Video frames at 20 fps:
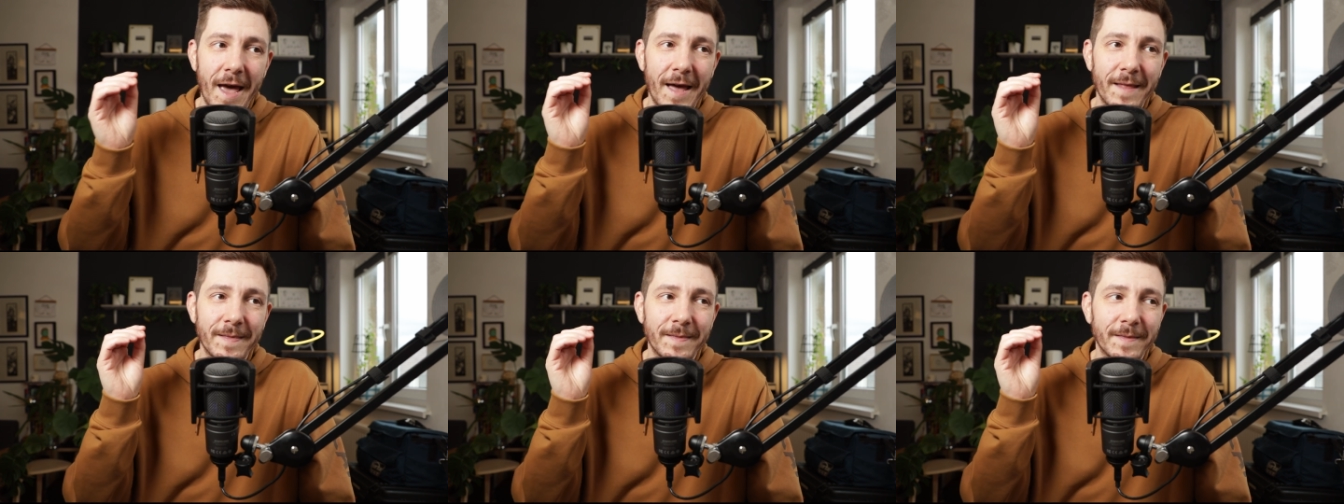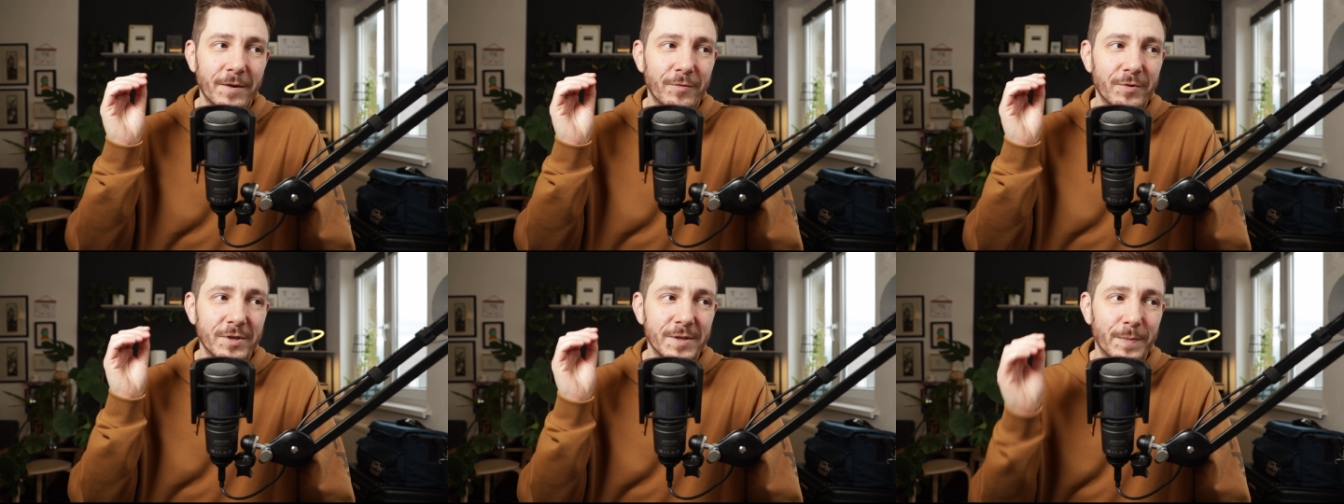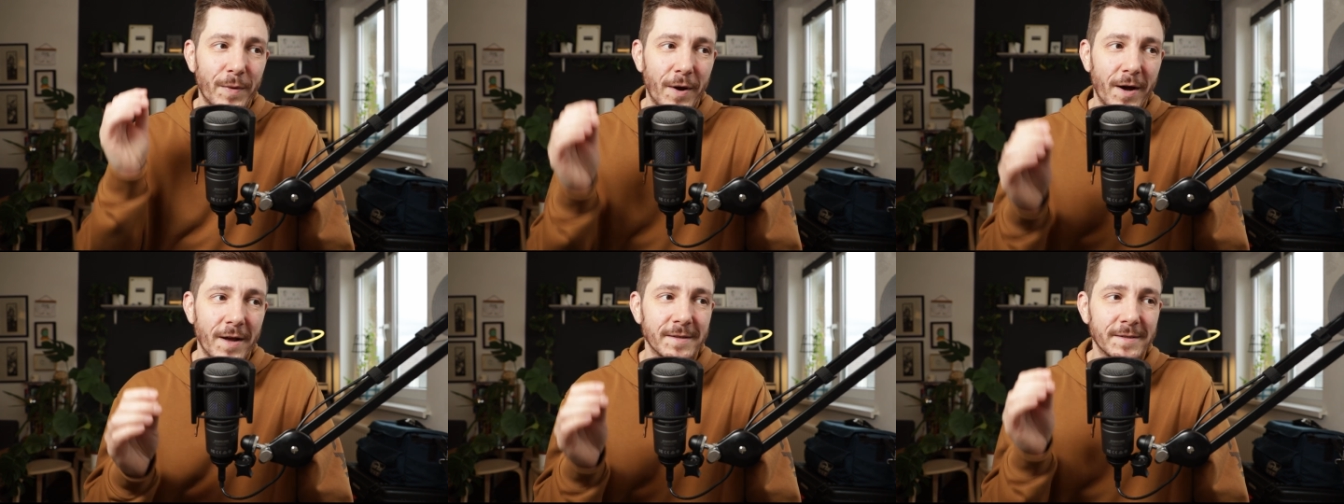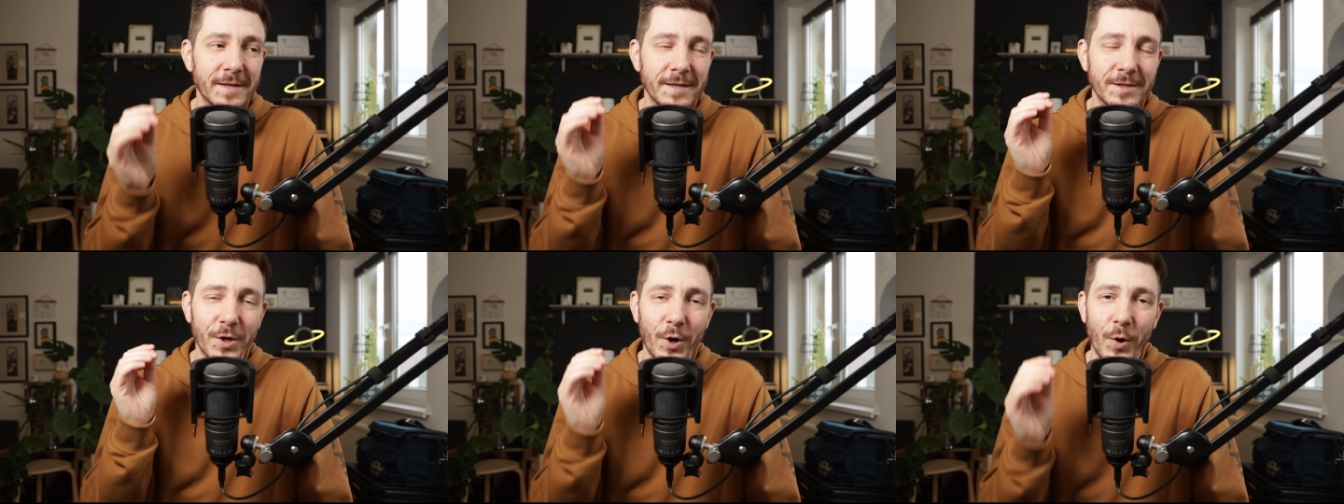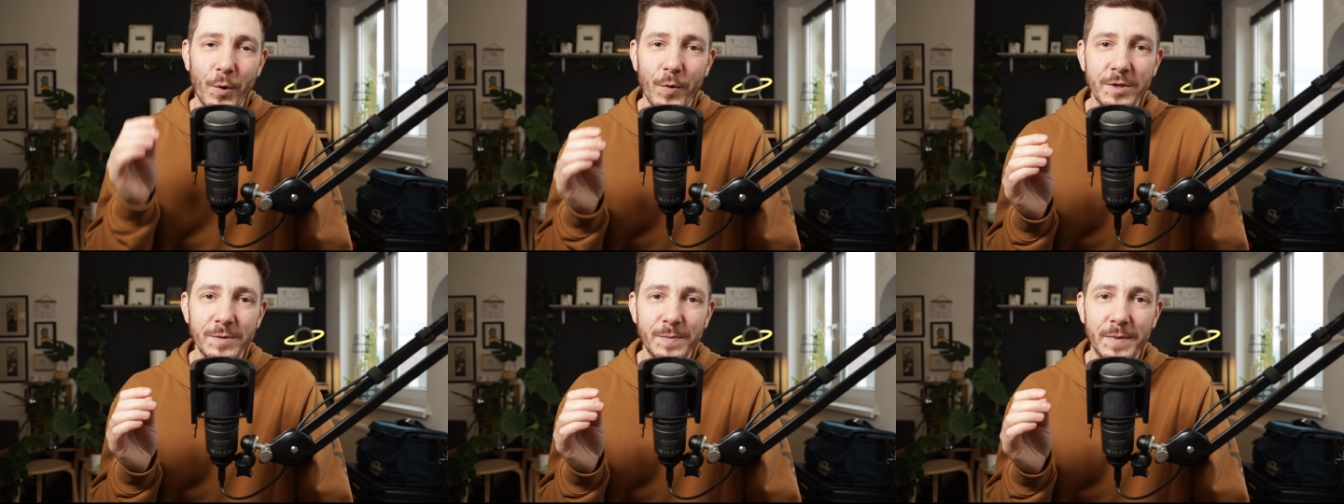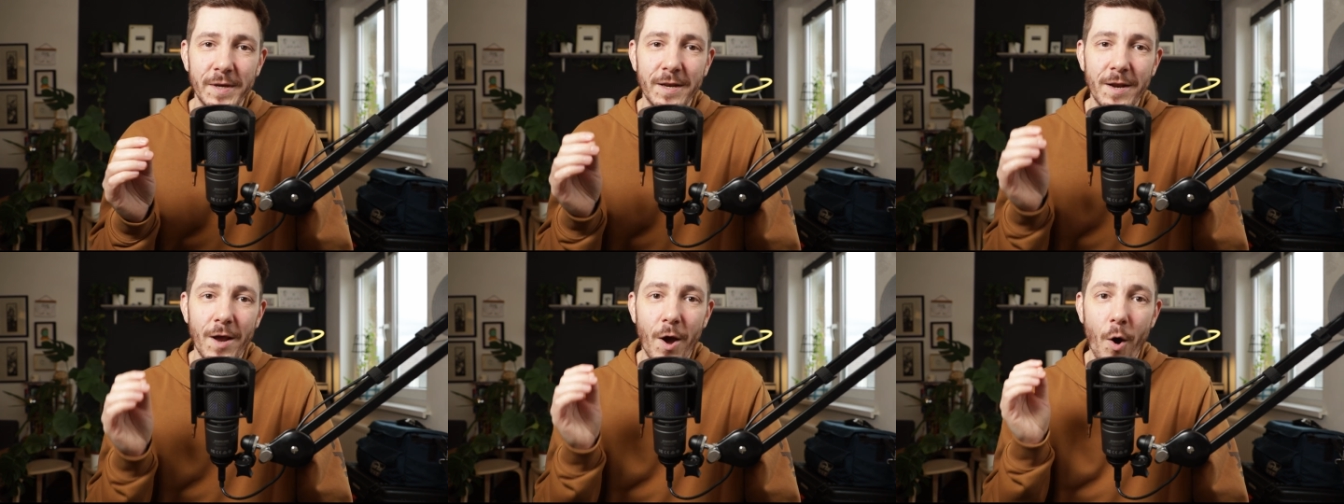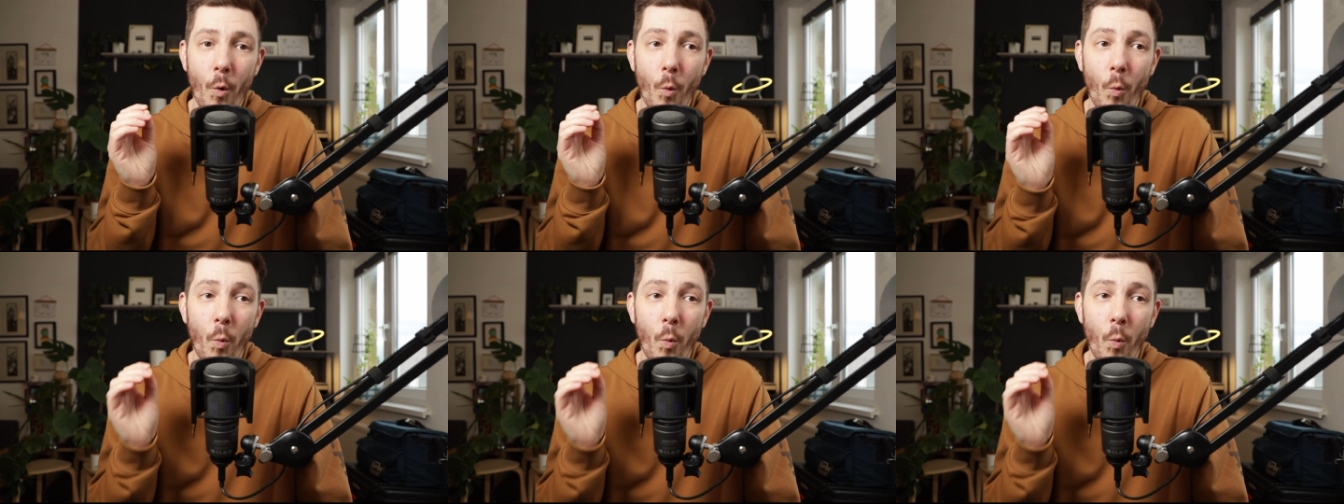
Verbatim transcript: And the response has always been,